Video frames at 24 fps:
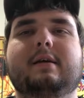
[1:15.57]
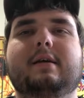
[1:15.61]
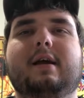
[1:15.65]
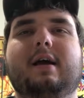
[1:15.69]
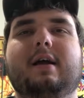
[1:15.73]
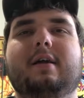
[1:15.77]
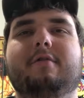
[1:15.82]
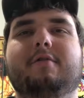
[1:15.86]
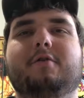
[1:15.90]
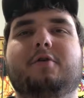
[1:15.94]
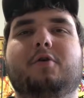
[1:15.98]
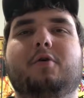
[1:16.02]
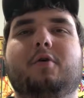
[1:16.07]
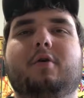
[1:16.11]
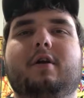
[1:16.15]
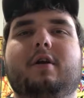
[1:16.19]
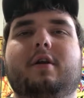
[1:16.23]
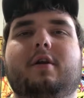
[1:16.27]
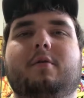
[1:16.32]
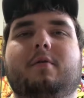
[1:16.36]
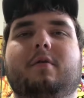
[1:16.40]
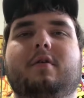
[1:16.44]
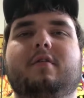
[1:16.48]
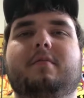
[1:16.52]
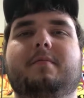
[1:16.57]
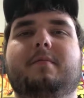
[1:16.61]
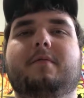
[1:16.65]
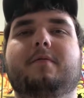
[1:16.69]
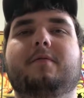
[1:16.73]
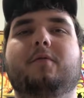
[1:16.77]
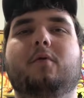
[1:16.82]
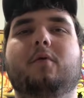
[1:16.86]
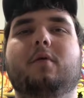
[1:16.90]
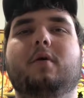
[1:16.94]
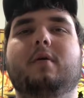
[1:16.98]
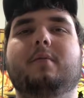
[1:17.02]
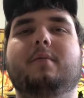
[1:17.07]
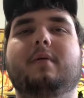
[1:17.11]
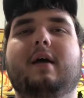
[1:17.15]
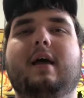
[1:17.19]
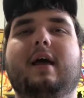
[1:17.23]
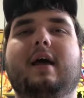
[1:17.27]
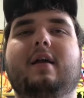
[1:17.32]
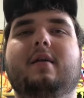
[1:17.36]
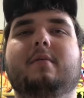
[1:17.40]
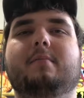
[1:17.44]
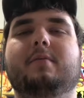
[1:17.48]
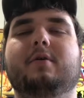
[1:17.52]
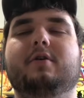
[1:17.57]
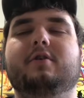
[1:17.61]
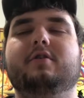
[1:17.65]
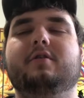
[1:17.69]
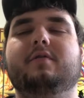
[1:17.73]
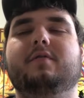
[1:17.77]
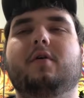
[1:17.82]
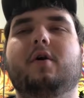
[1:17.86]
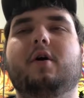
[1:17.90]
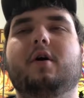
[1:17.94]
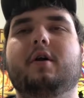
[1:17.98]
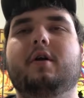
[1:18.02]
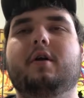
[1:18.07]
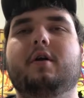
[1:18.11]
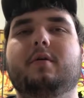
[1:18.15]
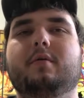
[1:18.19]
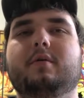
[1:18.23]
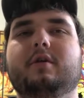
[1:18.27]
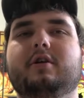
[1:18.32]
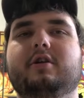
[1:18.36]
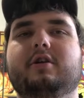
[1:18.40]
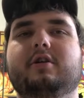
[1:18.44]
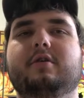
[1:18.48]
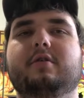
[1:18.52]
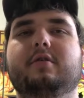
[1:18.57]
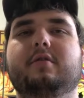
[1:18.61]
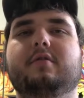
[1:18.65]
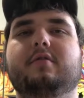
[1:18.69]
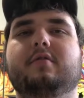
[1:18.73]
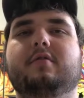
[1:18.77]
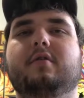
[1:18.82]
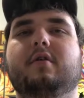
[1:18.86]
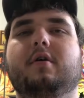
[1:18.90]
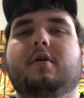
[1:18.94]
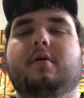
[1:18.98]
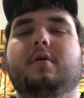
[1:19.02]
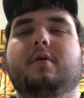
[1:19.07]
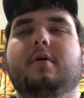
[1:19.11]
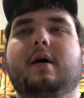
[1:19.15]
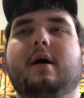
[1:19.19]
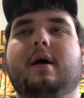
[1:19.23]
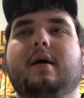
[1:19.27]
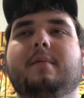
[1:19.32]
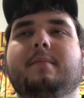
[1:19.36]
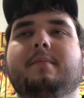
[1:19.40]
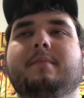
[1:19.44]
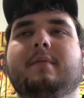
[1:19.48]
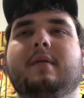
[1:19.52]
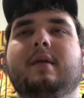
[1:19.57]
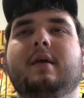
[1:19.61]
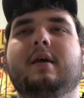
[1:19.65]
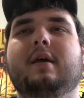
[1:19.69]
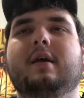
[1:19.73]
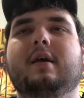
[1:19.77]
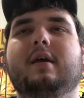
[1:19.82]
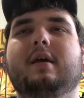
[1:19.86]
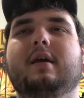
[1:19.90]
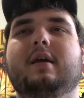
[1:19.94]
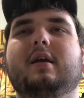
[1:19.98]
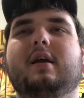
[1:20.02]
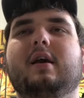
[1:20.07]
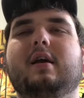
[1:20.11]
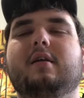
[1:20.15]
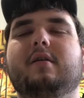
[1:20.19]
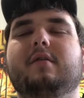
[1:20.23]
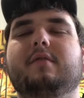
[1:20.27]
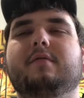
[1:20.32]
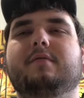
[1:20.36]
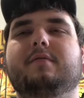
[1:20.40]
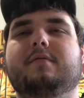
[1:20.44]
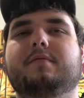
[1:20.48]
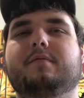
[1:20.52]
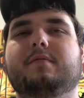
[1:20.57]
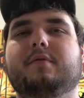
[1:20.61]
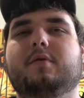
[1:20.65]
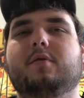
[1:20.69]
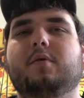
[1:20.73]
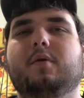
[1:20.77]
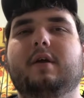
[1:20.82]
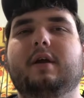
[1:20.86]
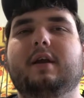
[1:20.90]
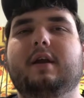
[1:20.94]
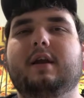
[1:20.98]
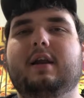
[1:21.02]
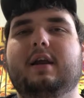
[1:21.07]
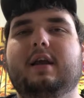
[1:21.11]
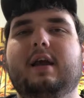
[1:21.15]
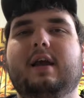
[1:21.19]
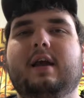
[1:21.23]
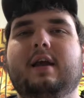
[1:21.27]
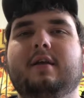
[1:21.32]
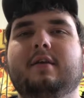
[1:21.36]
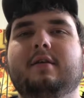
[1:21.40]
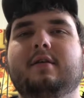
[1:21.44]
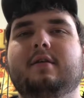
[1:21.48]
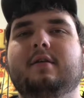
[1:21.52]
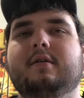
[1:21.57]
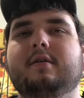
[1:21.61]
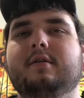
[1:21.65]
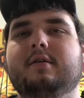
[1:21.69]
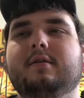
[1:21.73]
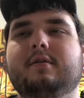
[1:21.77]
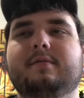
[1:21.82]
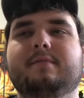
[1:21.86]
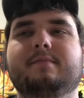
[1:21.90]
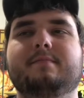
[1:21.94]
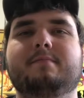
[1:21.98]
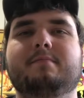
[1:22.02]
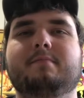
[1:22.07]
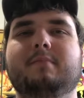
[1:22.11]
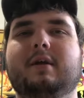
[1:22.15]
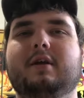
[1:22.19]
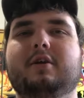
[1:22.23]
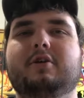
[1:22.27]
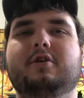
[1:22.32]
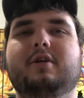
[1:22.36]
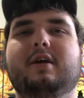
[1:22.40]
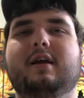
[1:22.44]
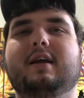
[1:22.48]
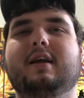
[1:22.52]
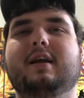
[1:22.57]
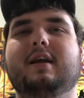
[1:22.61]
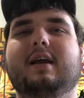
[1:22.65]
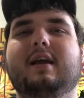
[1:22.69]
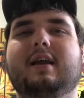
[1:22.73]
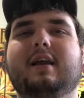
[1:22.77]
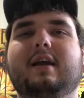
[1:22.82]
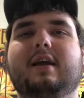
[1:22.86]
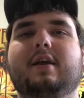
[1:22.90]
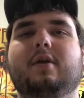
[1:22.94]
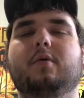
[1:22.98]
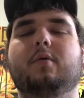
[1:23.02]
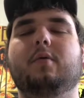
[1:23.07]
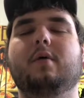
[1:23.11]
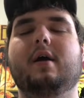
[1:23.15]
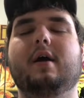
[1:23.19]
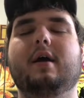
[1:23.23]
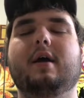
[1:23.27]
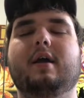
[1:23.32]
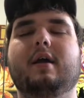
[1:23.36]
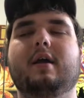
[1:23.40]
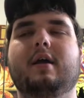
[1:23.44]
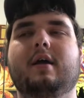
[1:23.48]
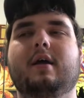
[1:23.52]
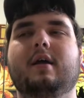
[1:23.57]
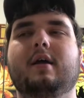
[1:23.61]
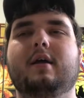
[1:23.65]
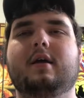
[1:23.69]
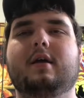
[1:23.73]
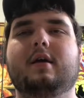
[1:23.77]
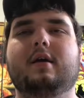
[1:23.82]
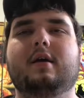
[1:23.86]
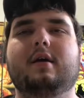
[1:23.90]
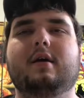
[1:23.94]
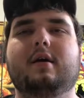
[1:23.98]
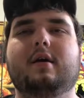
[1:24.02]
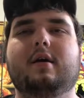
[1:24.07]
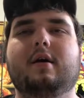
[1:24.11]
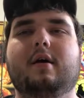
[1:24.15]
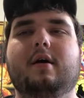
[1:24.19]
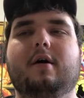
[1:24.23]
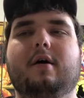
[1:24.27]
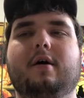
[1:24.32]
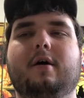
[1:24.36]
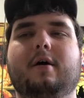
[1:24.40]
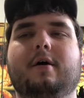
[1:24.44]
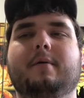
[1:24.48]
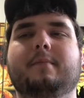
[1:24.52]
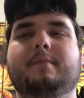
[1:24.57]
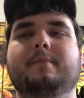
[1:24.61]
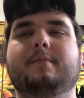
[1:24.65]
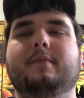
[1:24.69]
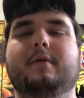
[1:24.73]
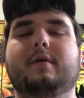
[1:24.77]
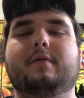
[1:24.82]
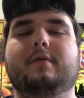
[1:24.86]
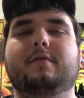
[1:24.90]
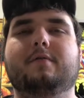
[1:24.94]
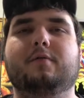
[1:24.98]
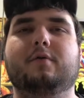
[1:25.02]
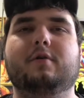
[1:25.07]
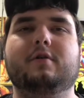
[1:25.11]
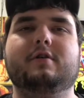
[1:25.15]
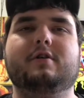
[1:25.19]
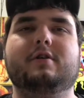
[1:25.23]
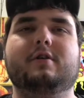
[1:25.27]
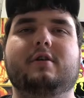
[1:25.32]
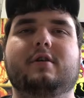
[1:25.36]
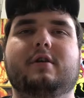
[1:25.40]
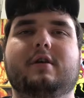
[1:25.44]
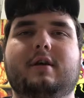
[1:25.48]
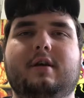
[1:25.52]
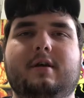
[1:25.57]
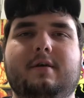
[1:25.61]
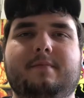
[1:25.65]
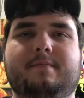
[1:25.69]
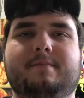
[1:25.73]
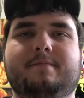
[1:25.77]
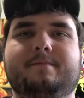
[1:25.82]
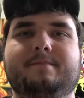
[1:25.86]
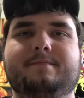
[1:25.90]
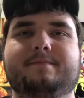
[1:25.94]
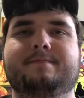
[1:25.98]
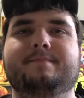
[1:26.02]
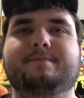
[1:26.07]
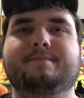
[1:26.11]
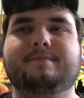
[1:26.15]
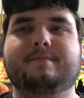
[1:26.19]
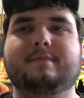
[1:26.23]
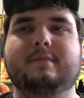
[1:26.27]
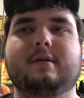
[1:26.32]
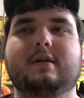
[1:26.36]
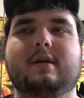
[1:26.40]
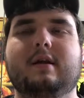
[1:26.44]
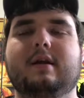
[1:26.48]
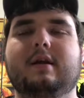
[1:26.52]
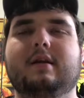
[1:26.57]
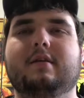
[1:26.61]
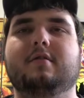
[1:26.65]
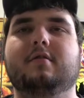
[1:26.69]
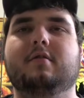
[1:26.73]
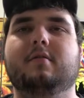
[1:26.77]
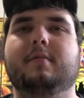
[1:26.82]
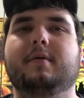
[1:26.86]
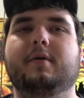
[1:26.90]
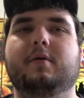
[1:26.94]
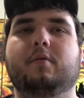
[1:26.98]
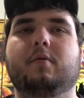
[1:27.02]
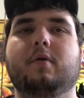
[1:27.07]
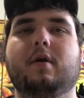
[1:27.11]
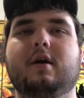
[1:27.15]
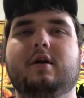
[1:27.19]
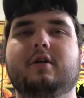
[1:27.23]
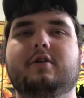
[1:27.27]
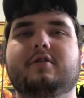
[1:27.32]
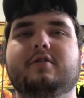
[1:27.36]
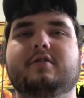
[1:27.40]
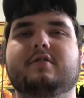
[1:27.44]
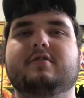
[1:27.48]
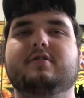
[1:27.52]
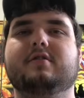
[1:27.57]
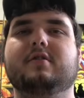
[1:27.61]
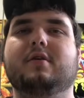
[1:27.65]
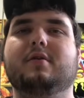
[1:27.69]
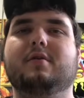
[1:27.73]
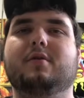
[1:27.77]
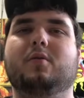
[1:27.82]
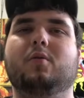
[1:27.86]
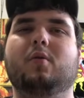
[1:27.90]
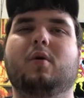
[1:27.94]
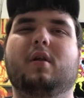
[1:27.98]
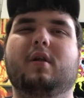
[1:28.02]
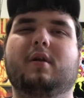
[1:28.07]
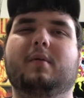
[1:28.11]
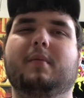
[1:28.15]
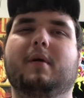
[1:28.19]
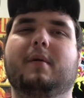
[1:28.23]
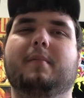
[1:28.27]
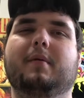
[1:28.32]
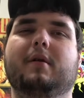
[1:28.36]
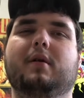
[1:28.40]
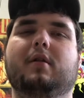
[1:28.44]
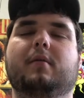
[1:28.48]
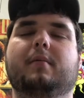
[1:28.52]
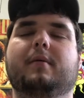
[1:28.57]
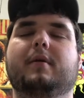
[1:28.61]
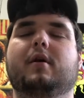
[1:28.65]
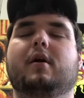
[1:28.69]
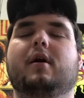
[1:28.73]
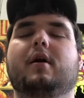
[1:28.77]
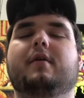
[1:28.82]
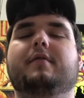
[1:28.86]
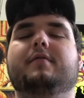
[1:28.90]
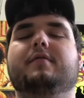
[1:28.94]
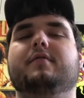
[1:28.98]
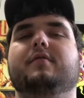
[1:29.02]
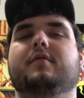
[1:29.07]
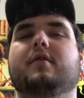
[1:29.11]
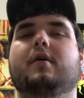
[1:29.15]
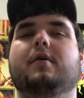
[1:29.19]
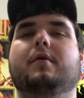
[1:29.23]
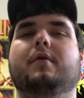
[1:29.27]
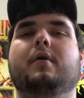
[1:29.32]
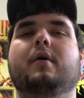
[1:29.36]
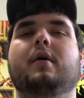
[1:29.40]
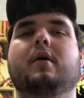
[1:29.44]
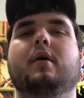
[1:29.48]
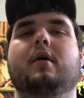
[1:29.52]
of recorded it once before but had a bunch of audio issues, so I'm kind of recording it again, make sure I can kind of get it right. Unfortunately it's a little bit rushed, so the quality might be a little bit off. So,